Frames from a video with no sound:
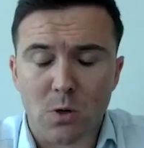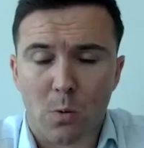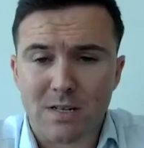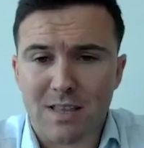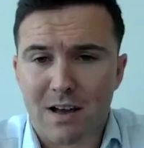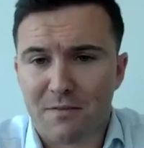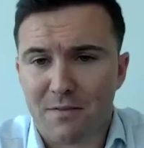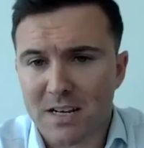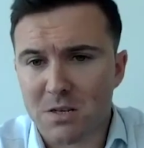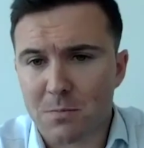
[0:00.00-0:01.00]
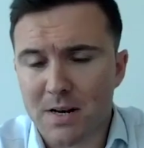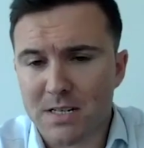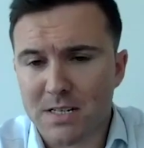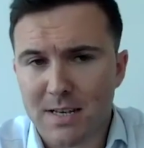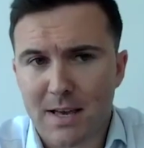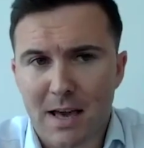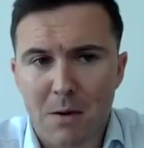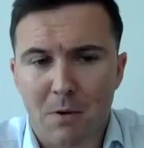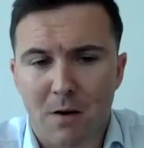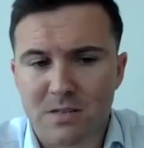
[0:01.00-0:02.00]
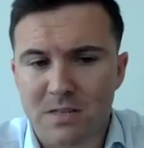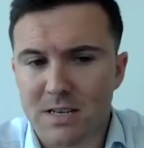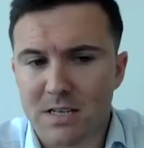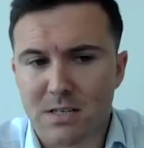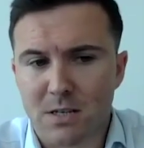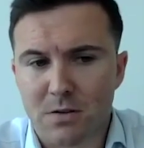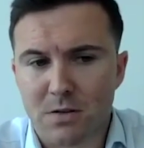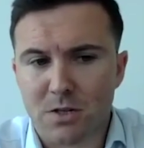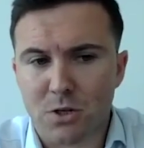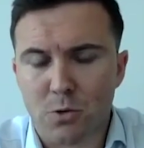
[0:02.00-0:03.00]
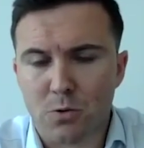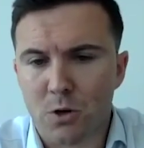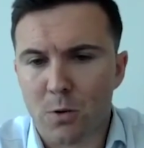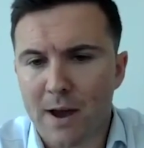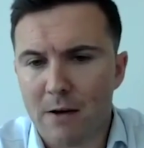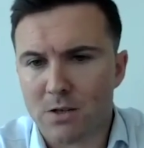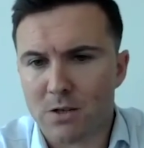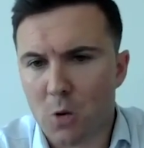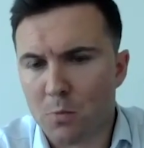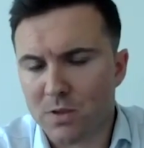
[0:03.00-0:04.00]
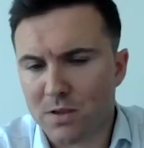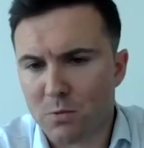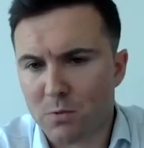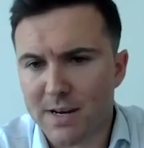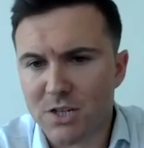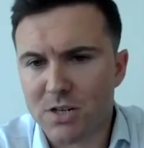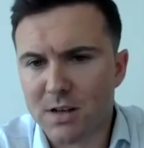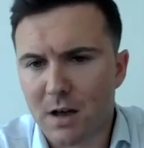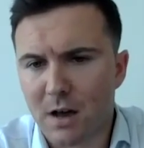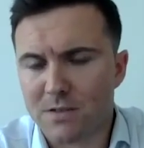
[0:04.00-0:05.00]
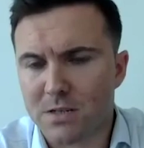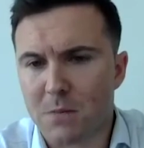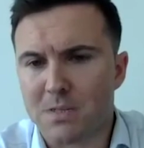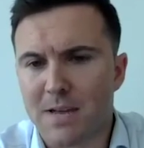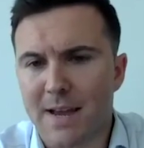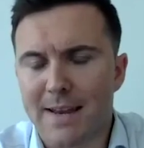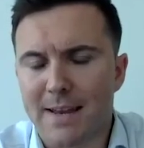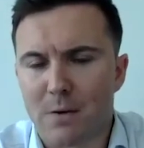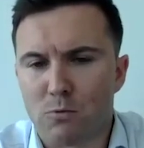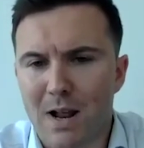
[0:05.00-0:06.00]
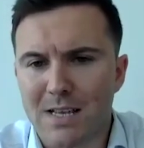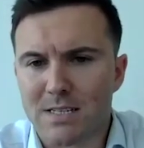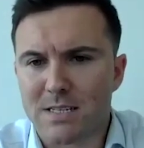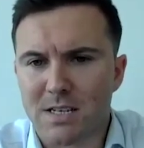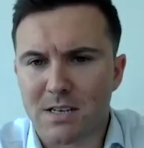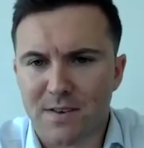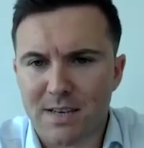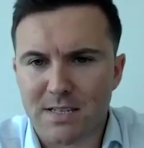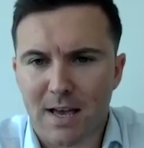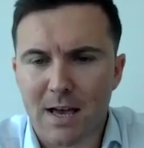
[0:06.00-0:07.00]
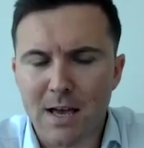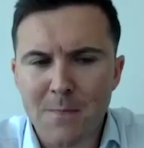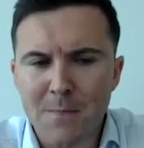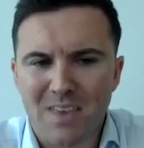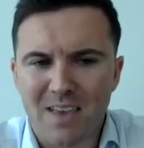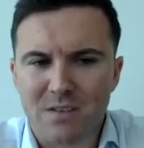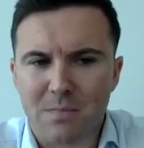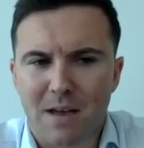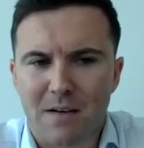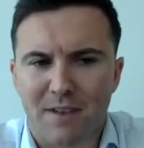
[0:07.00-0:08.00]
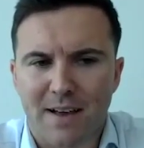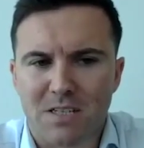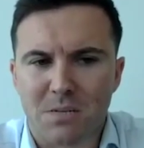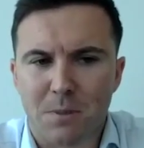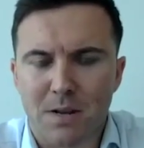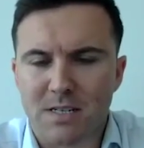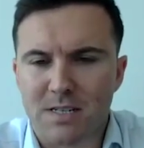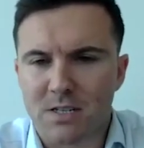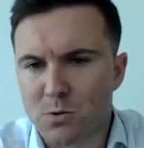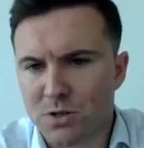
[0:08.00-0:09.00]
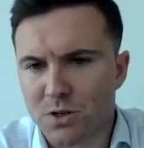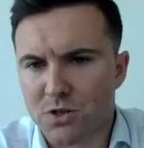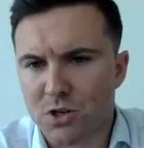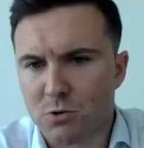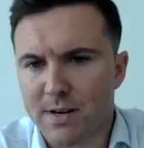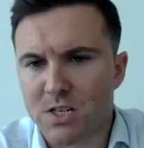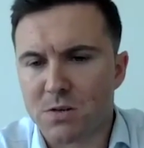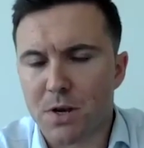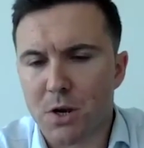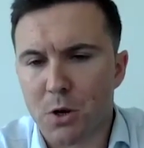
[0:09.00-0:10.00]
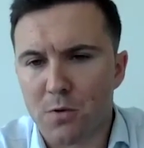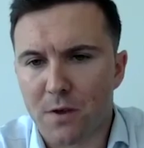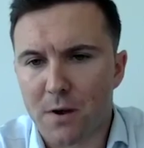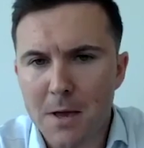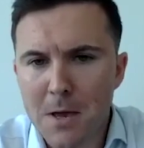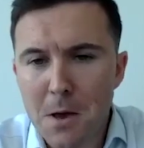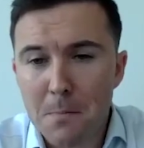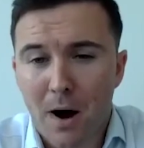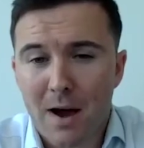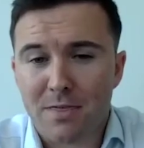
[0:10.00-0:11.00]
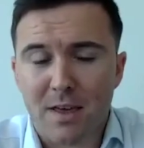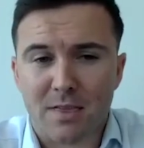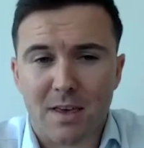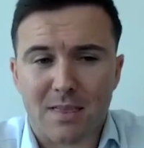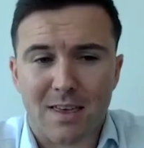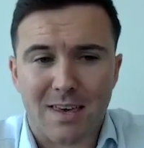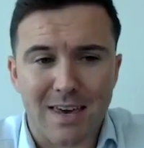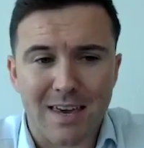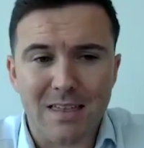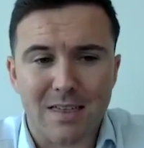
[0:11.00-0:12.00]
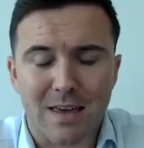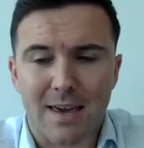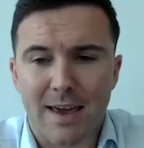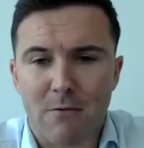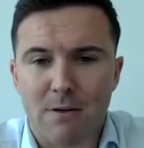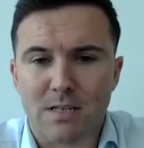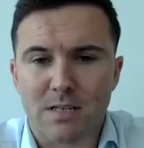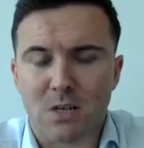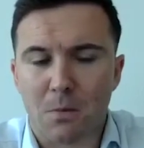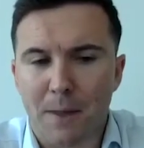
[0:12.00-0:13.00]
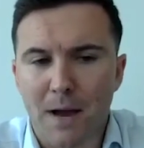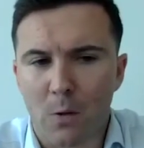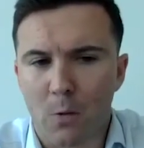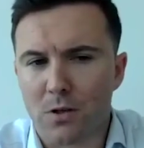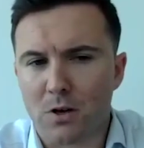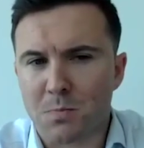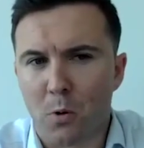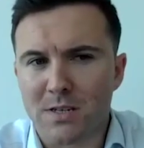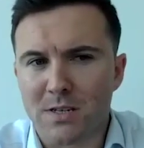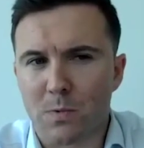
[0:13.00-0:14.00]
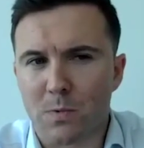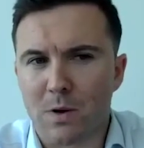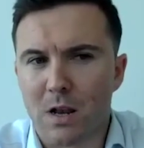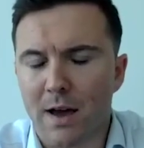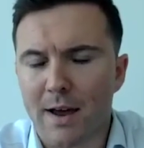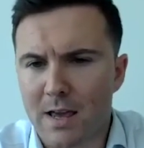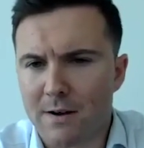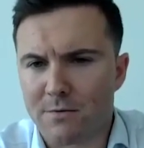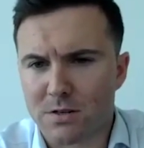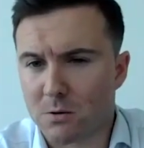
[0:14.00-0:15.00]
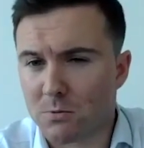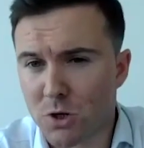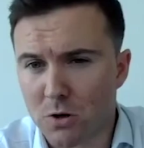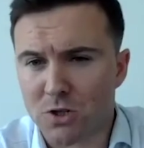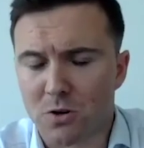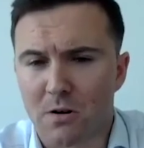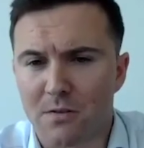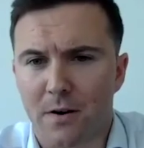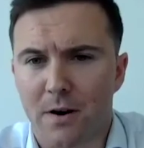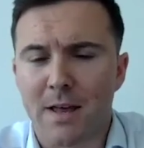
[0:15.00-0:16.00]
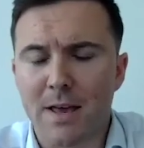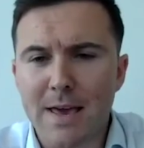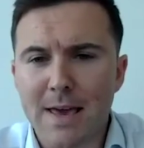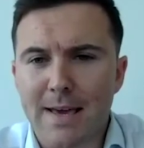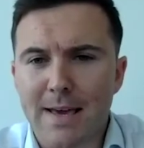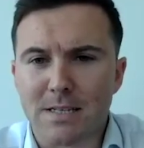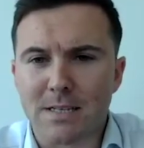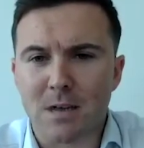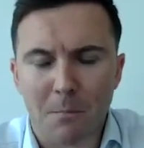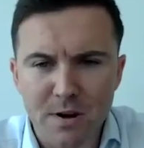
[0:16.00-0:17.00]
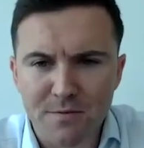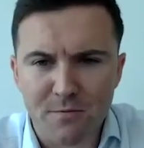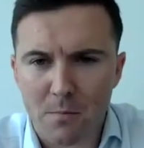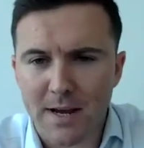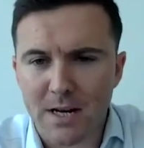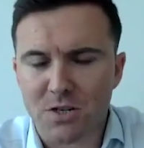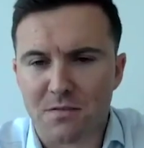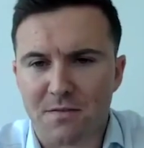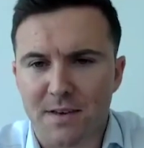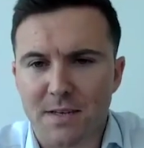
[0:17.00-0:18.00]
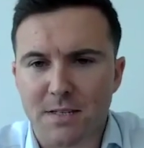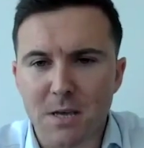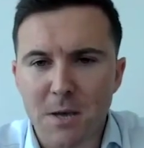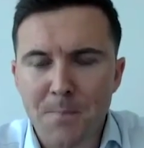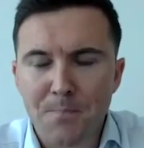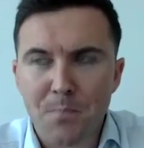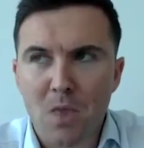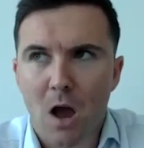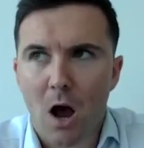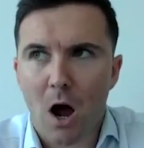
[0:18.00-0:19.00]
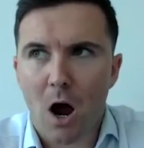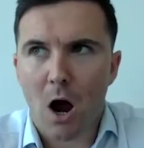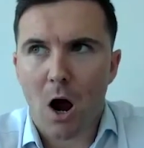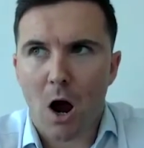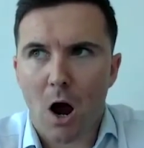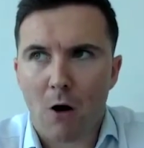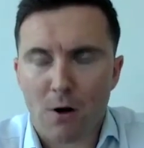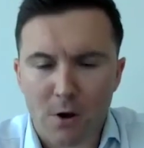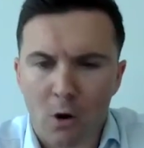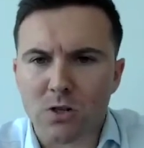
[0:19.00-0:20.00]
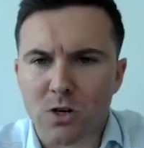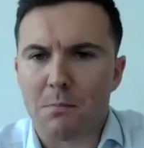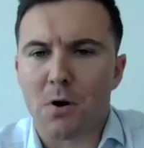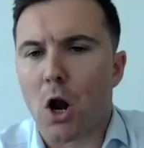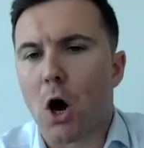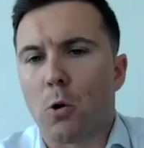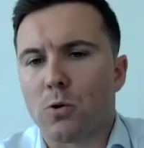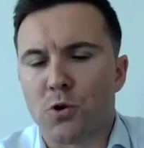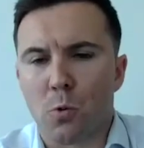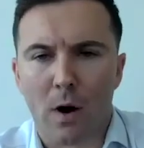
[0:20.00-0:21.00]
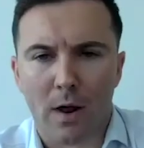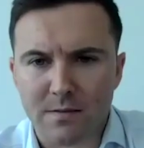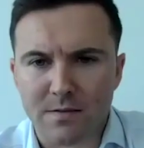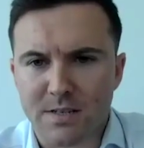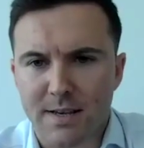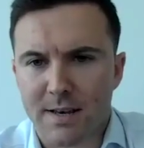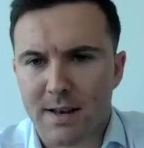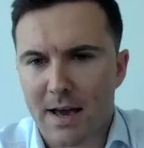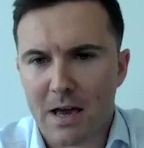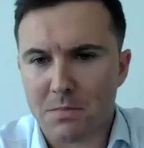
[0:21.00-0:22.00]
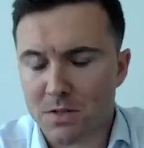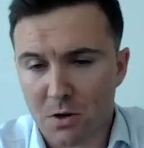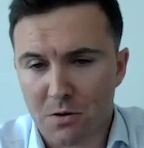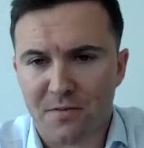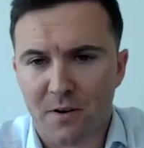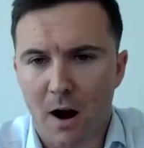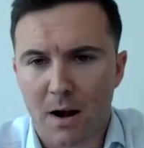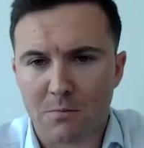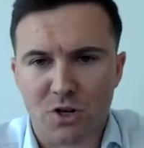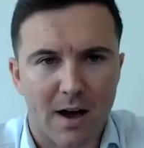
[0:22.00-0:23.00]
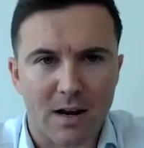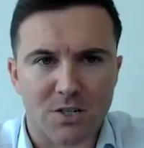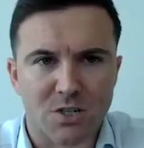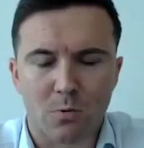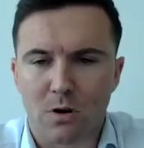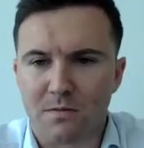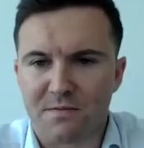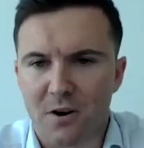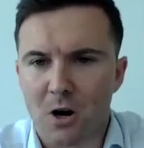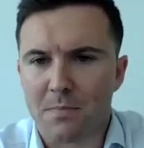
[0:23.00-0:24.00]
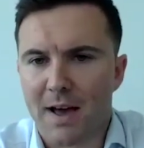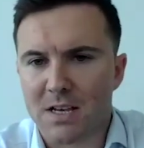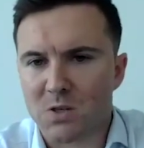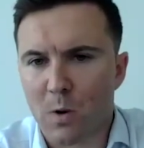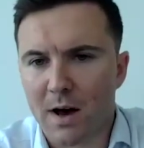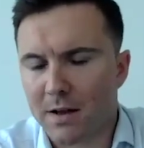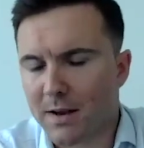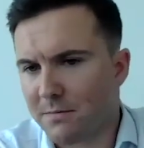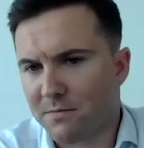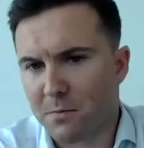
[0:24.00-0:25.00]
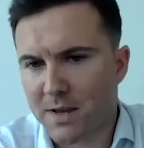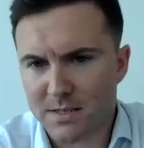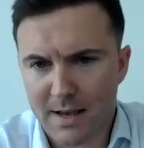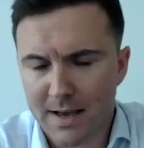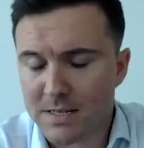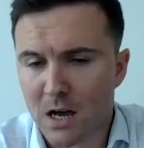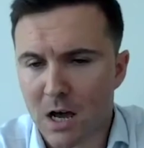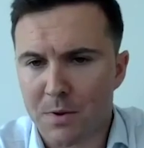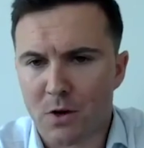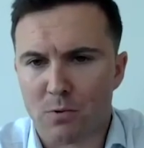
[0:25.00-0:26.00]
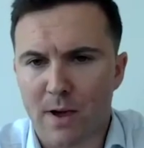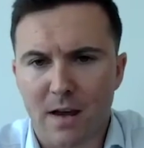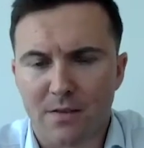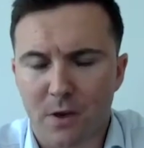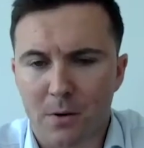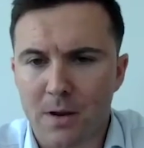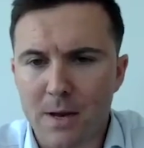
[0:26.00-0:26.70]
wanted that flexibility. Obviously, as you know, there's new areas open within the region. Obviously, obtaining a residency visa gives them that flexibility to a certain degree to maneuver. But I think that the key thing here is, and to come back at one of those points that we lightly ever so touched off on, is company formation fees are at an all-time low to what I've seen so far. And I'm sure Alistair will confirm that as well from his time in Creative Zone.